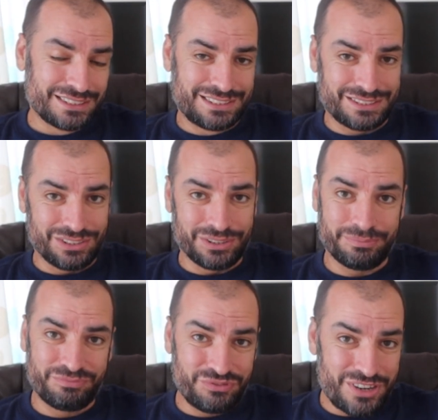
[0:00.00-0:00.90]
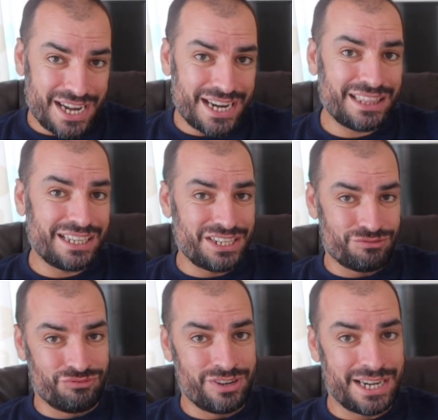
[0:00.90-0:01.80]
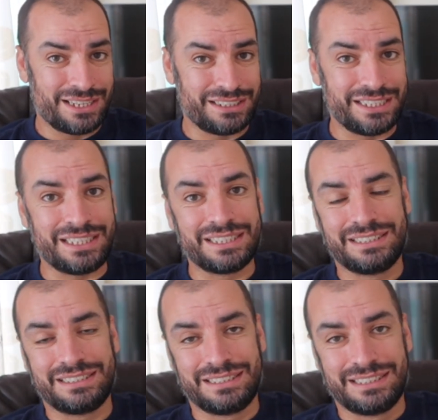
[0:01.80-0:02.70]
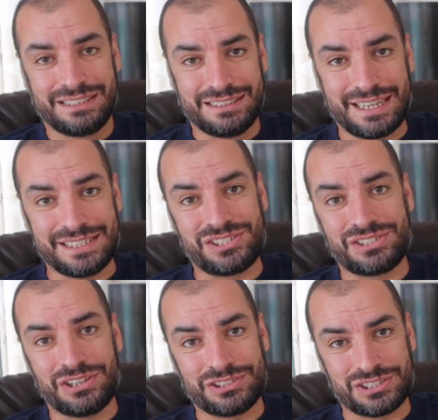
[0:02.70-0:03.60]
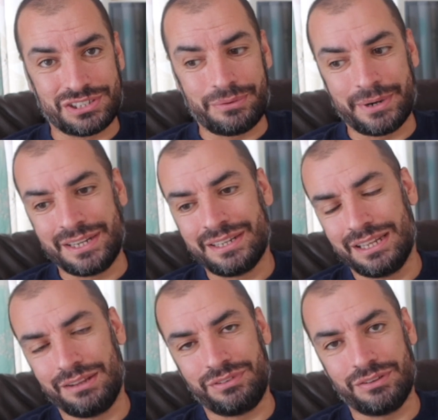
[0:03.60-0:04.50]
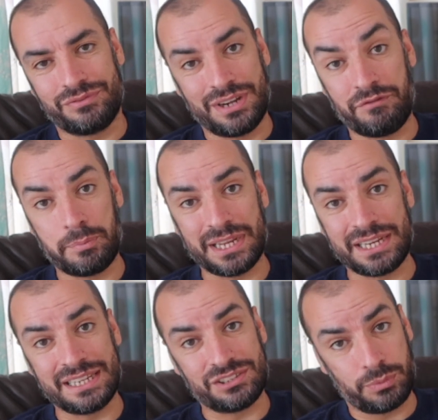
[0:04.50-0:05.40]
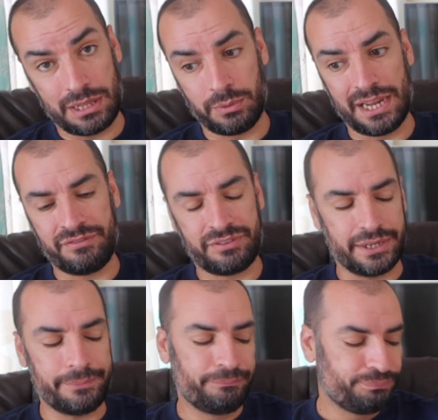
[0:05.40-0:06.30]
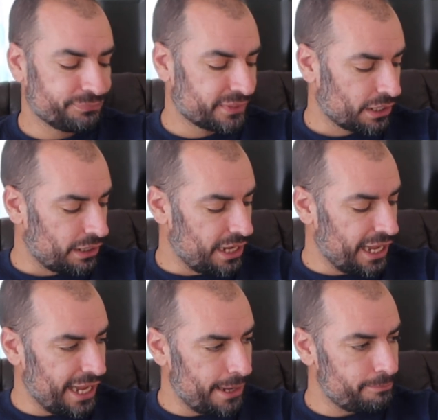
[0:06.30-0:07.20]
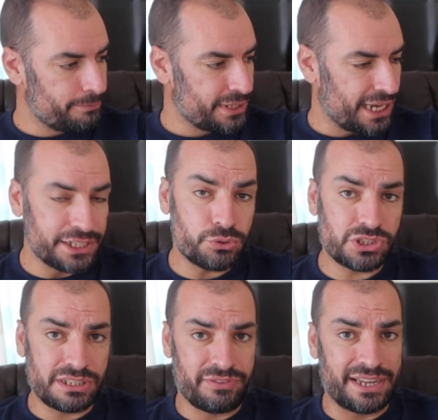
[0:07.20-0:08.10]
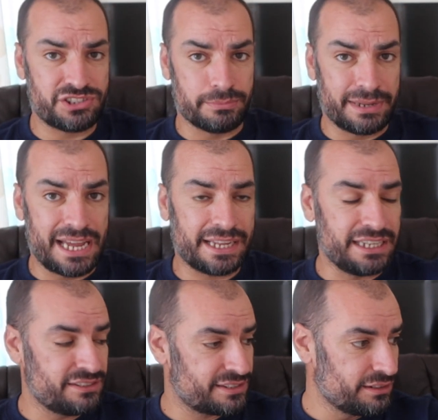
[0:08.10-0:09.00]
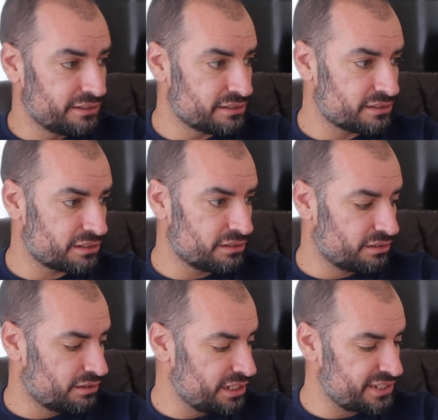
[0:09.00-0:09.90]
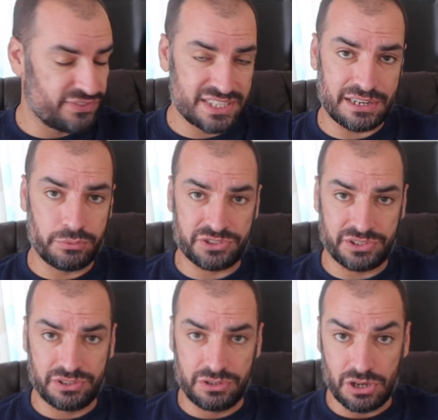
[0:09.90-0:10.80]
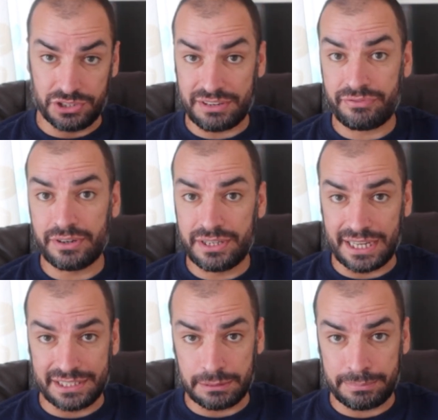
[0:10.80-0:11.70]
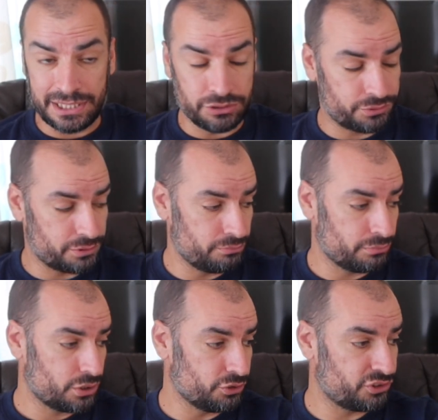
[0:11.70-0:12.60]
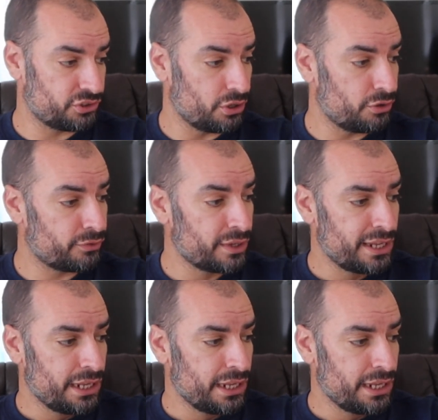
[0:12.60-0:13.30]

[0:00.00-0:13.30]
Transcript: So really, really nice store to go in if you've never been. It's well worth it. I usually find some bargains, and this visit was no different. I did pick up some good stuff.